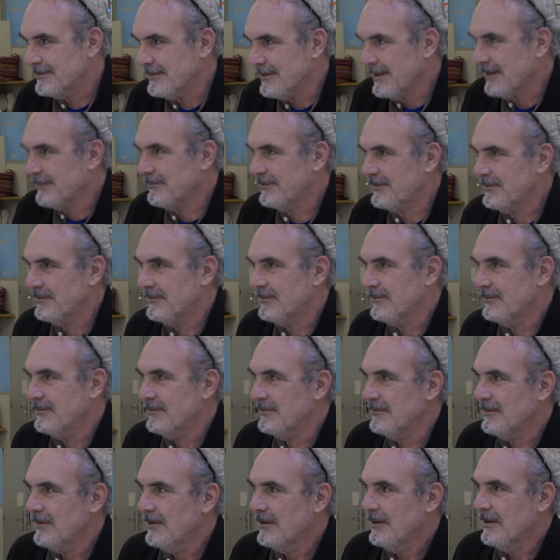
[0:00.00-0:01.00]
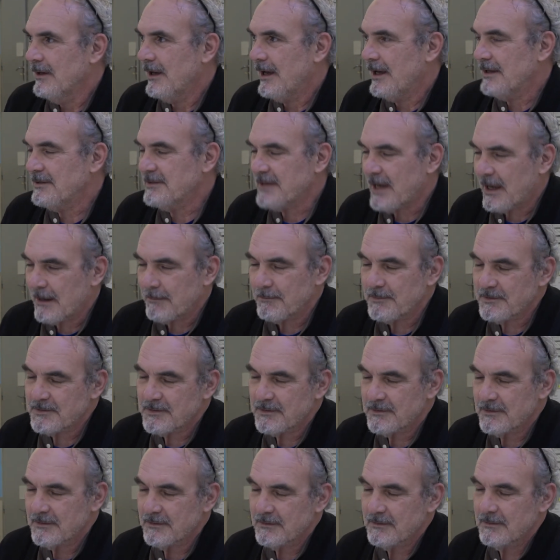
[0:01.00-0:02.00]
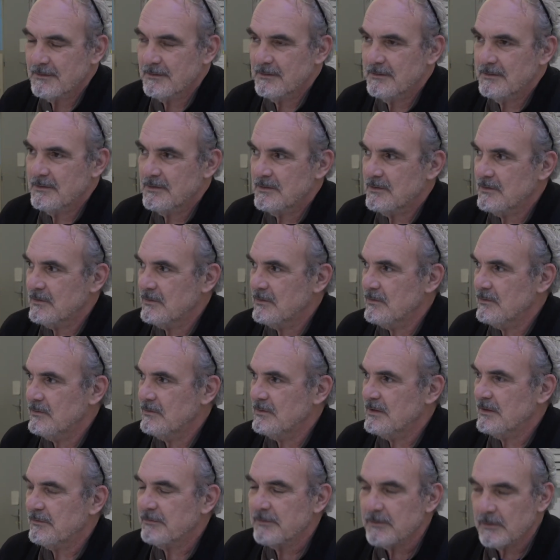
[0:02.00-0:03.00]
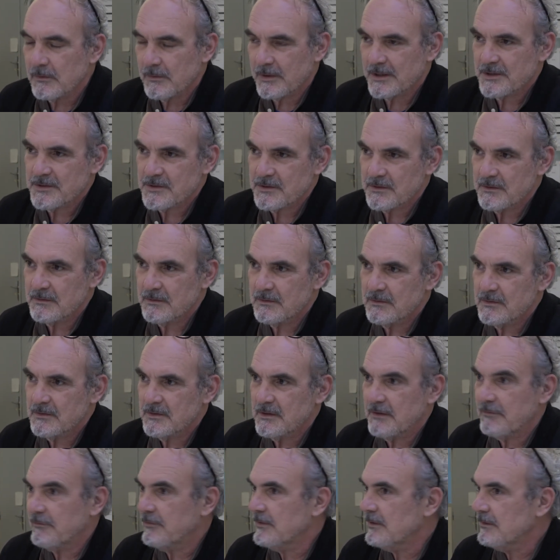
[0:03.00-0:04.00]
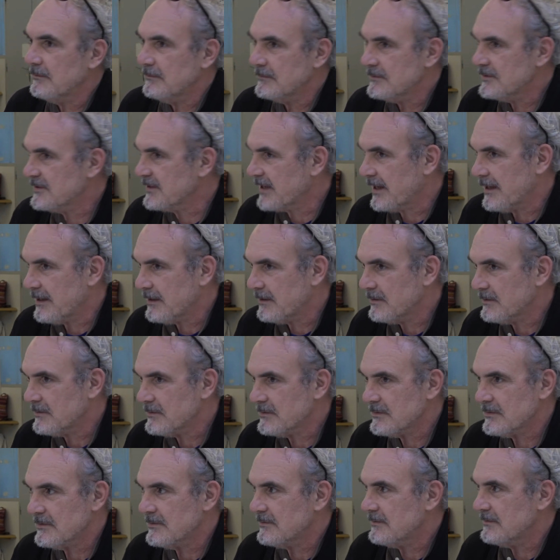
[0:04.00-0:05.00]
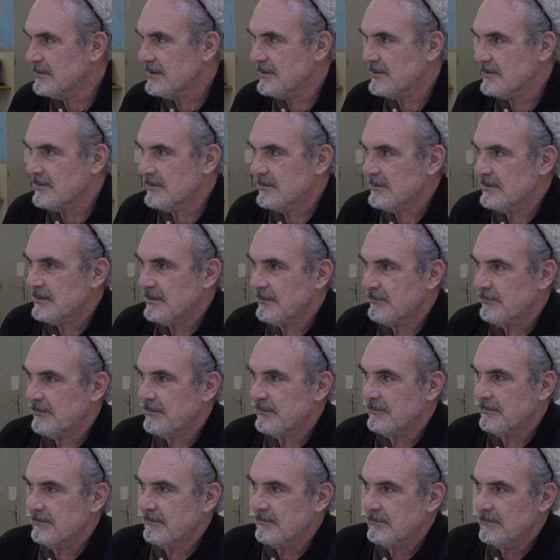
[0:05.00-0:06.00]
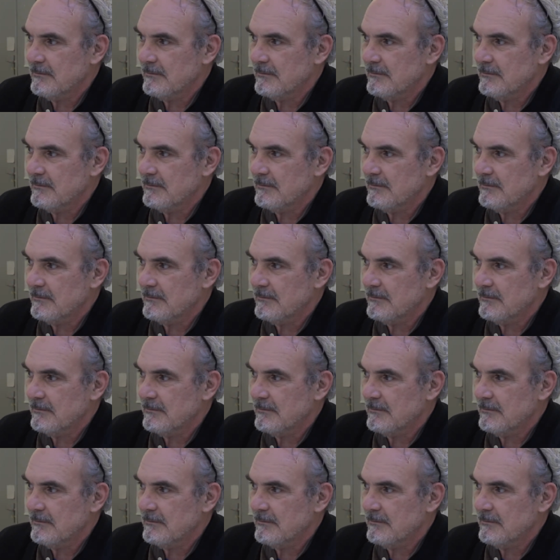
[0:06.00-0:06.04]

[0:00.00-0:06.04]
You have to adapt to different questions, different scales, different